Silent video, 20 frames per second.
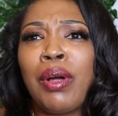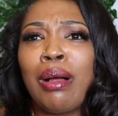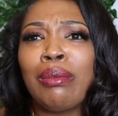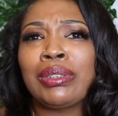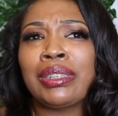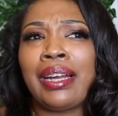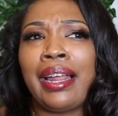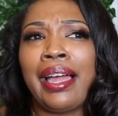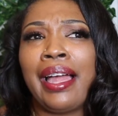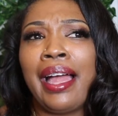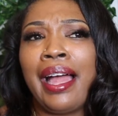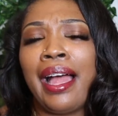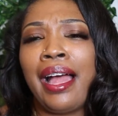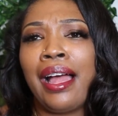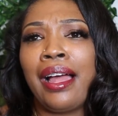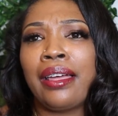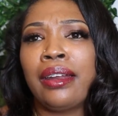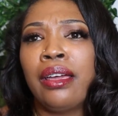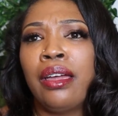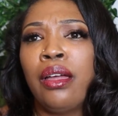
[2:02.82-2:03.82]
problems that I
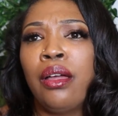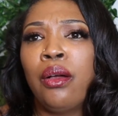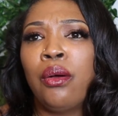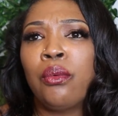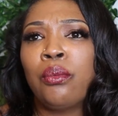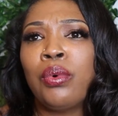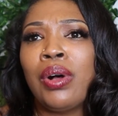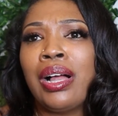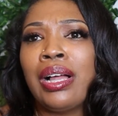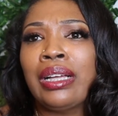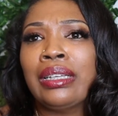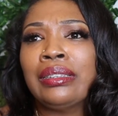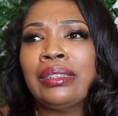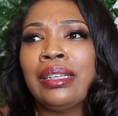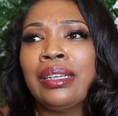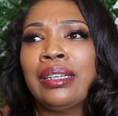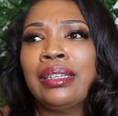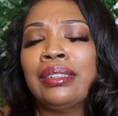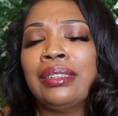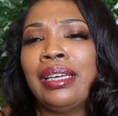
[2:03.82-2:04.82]
had was,
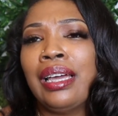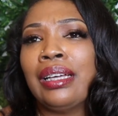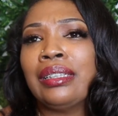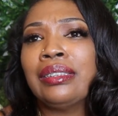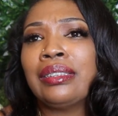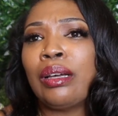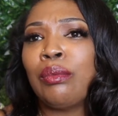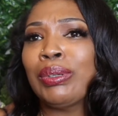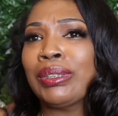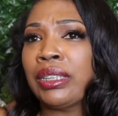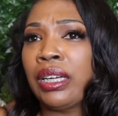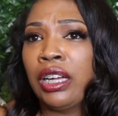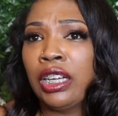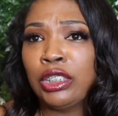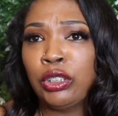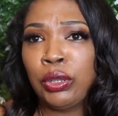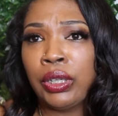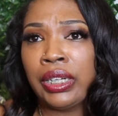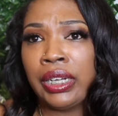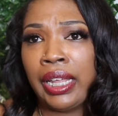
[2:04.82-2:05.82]
yes, I was
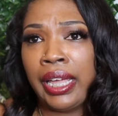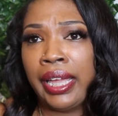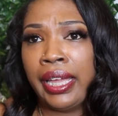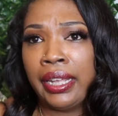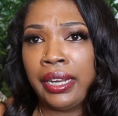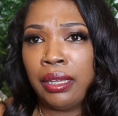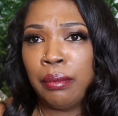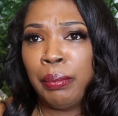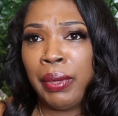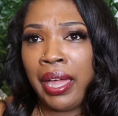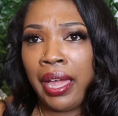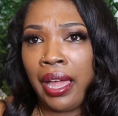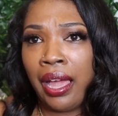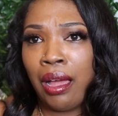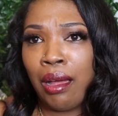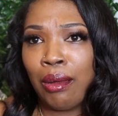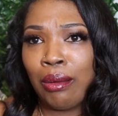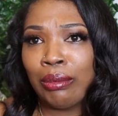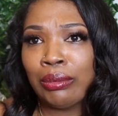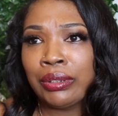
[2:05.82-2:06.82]
180
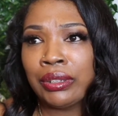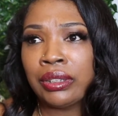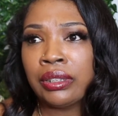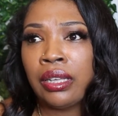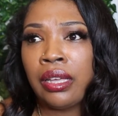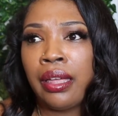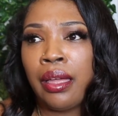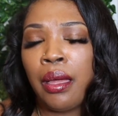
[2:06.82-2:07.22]
pounds,